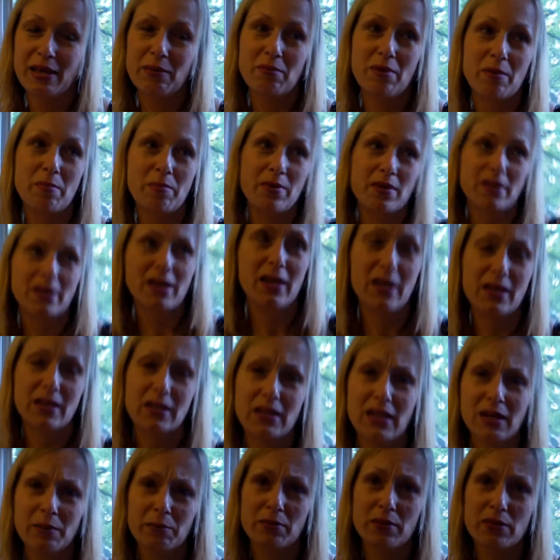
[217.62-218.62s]
you might be like,
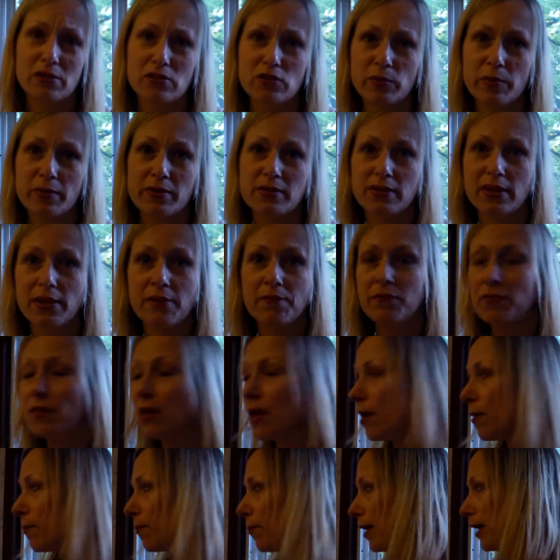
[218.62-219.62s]
I'm a little too busy.
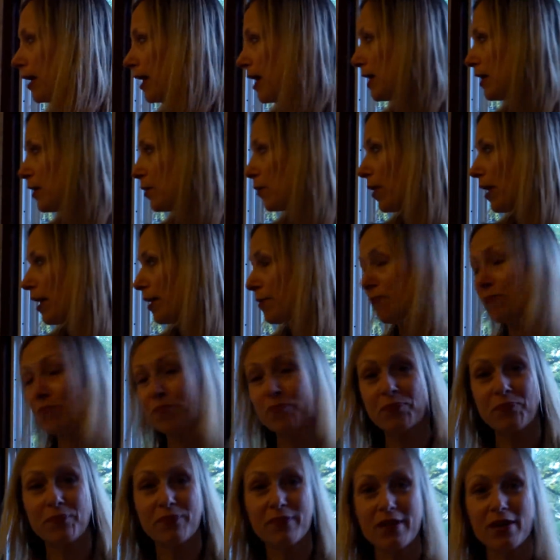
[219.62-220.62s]
But anyway,
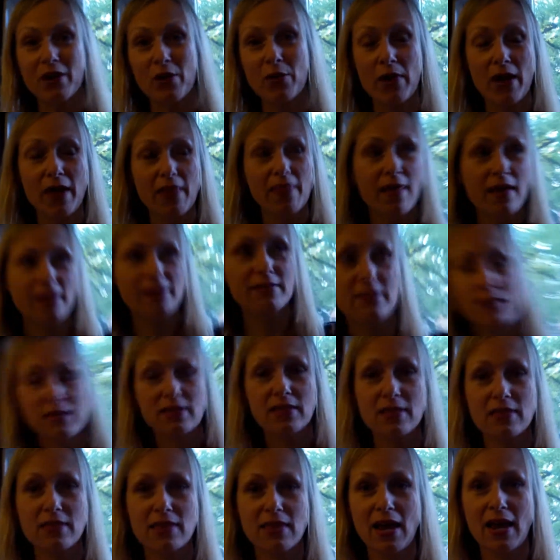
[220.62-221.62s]
okay, that's
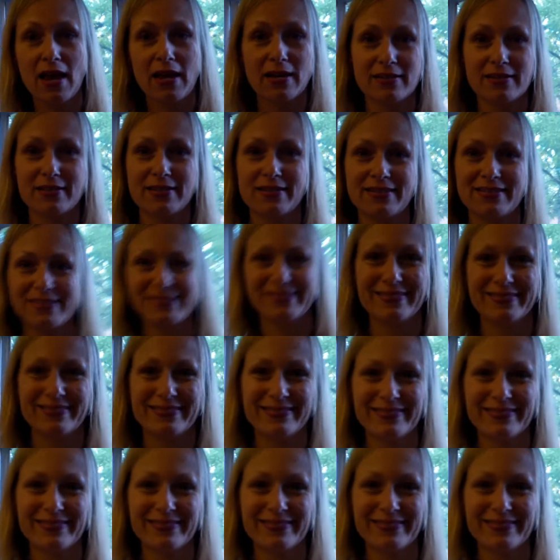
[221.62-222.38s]
that.